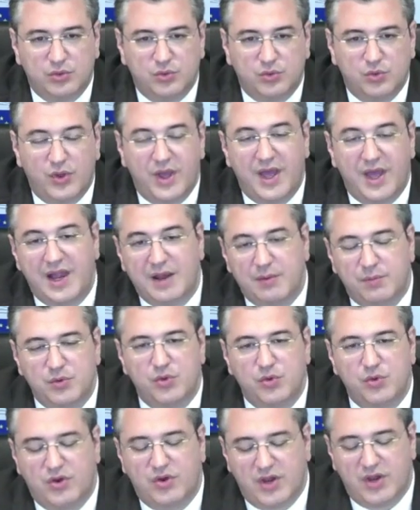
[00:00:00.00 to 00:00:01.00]
to help
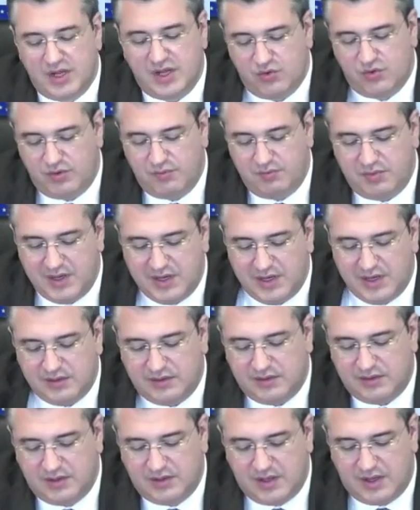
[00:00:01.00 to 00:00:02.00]
Ukraine rebuild
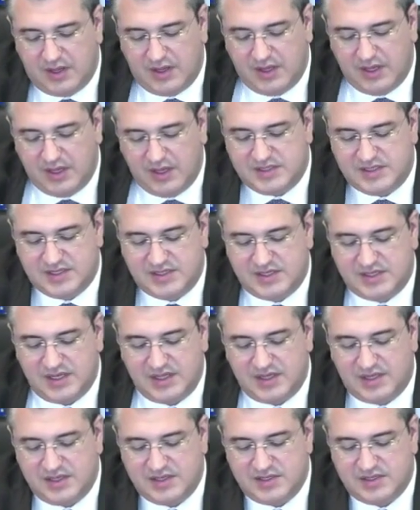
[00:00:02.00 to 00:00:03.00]
its
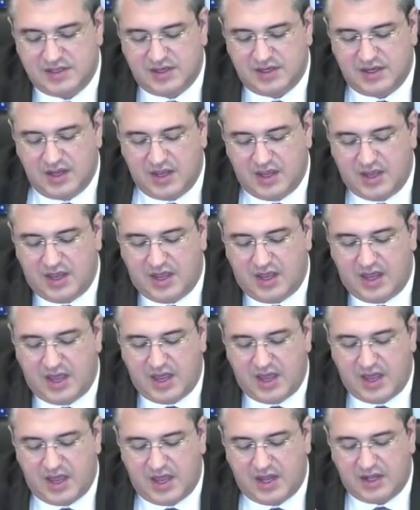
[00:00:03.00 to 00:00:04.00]
cities.
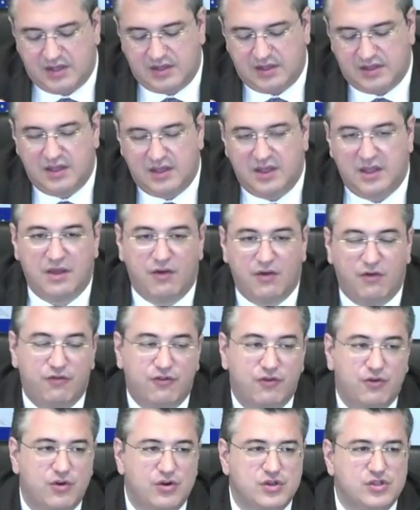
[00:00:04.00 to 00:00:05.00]
And
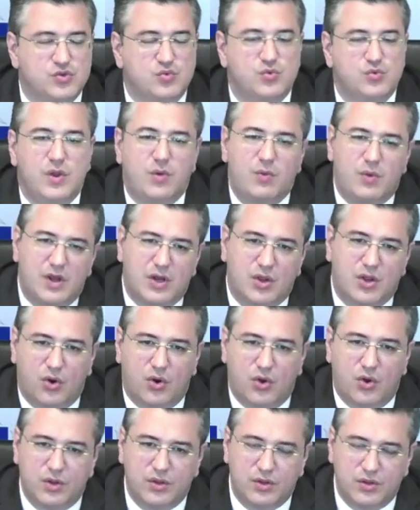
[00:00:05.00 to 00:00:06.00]
of course, we will
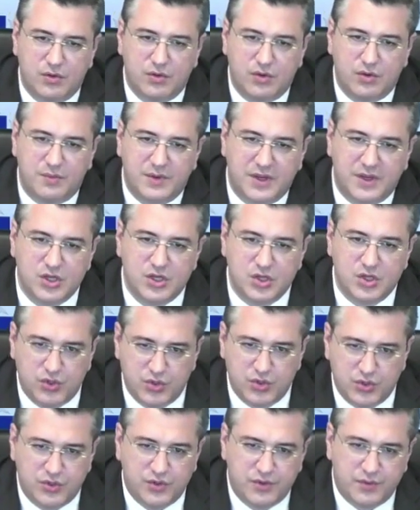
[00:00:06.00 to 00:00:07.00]
call the European
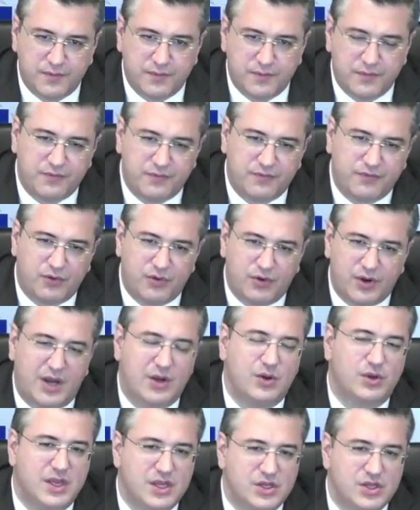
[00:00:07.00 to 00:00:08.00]
Union for
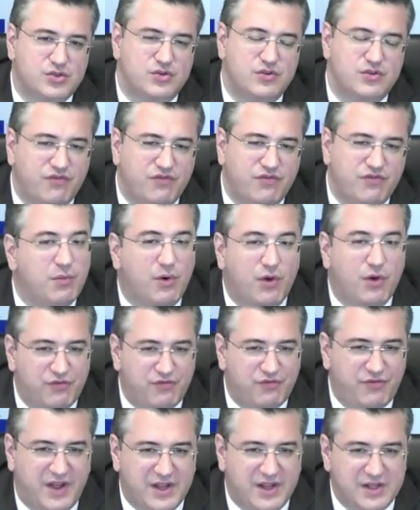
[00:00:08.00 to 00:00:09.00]
allocation of more
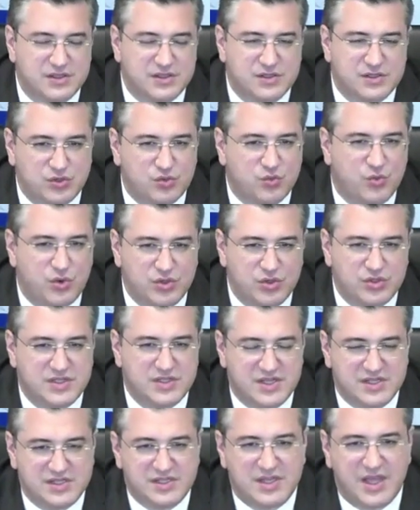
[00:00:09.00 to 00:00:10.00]
funds towards
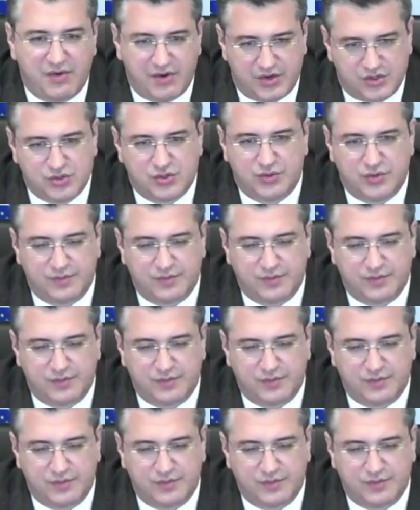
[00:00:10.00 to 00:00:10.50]
this direction.